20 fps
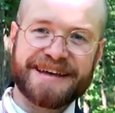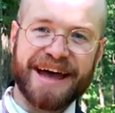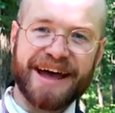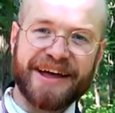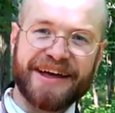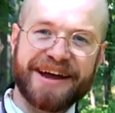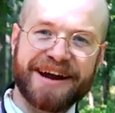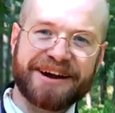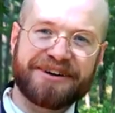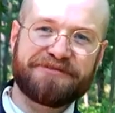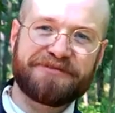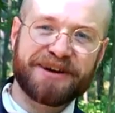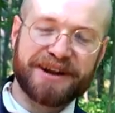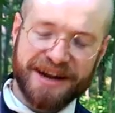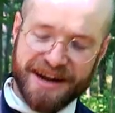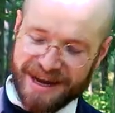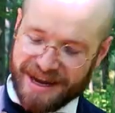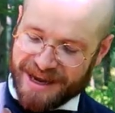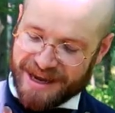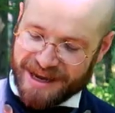tell here,
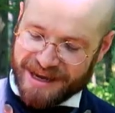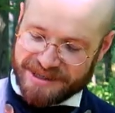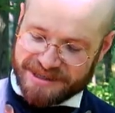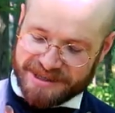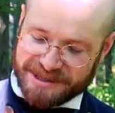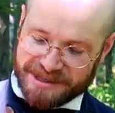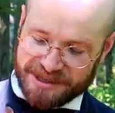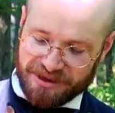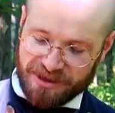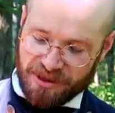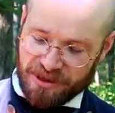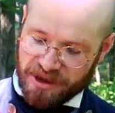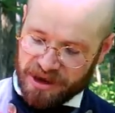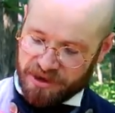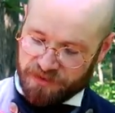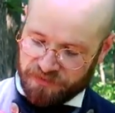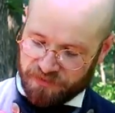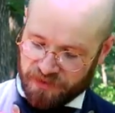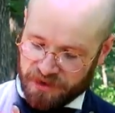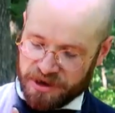but it's still a
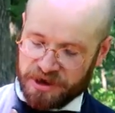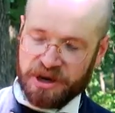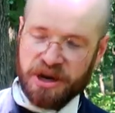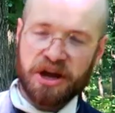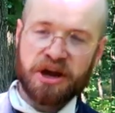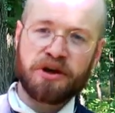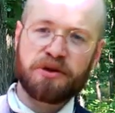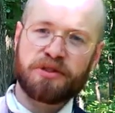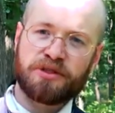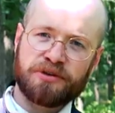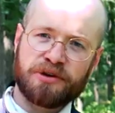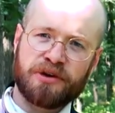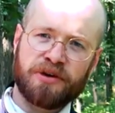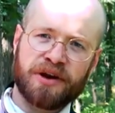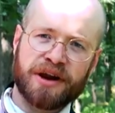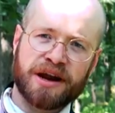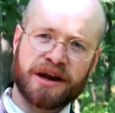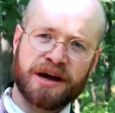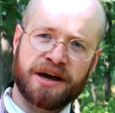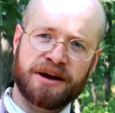lot of fun to go
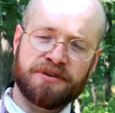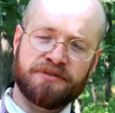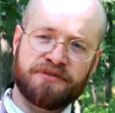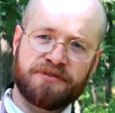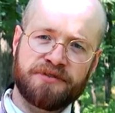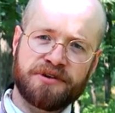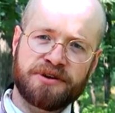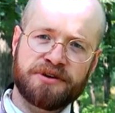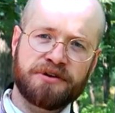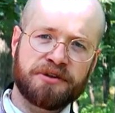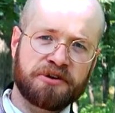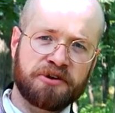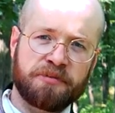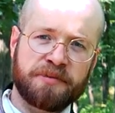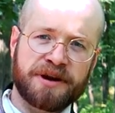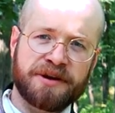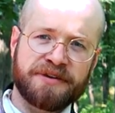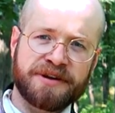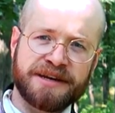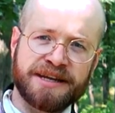through and kind of do a little
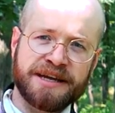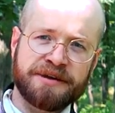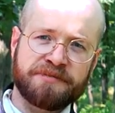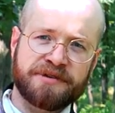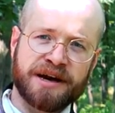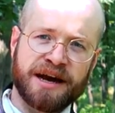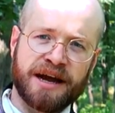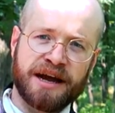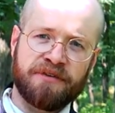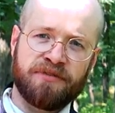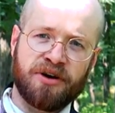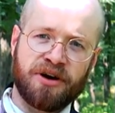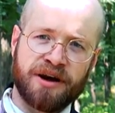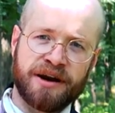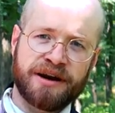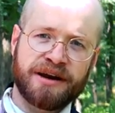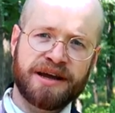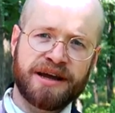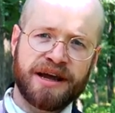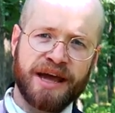bit of a deep dive
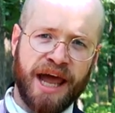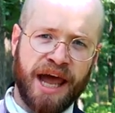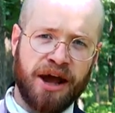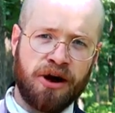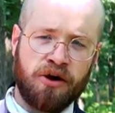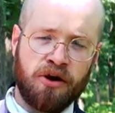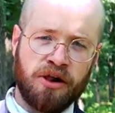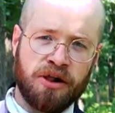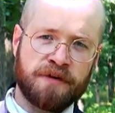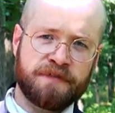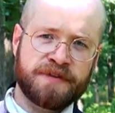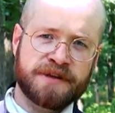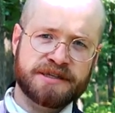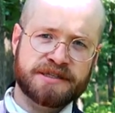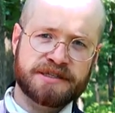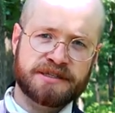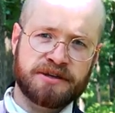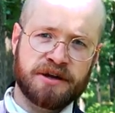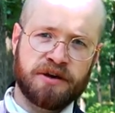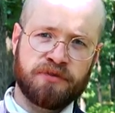on how all of
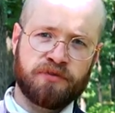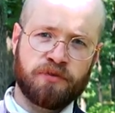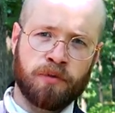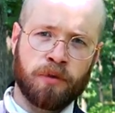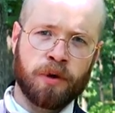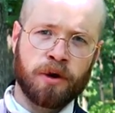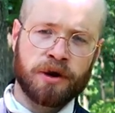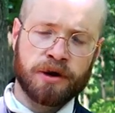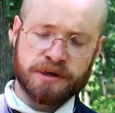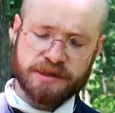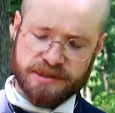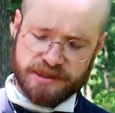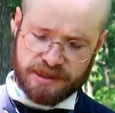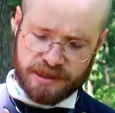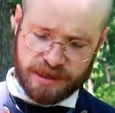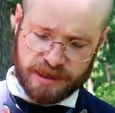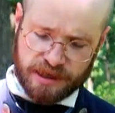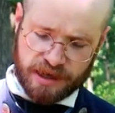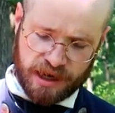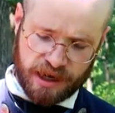this stuff works
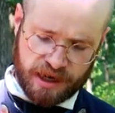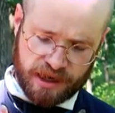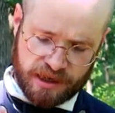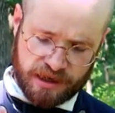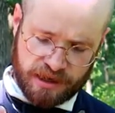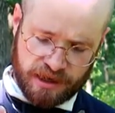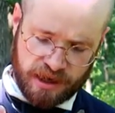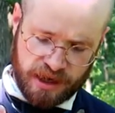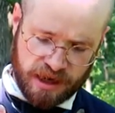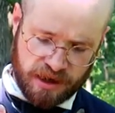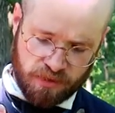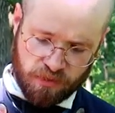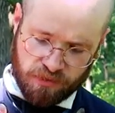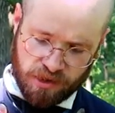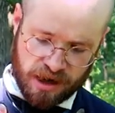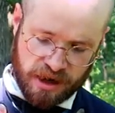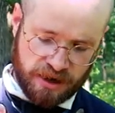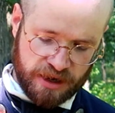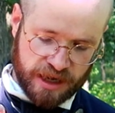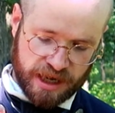and, uh, and
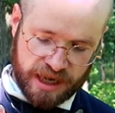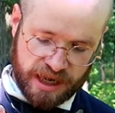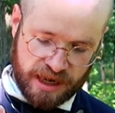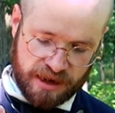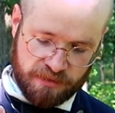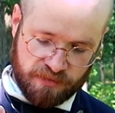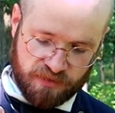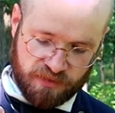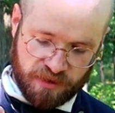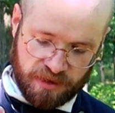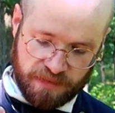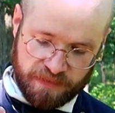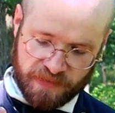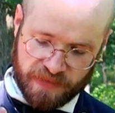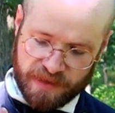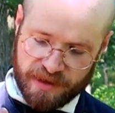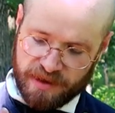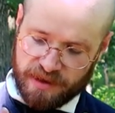where it came from.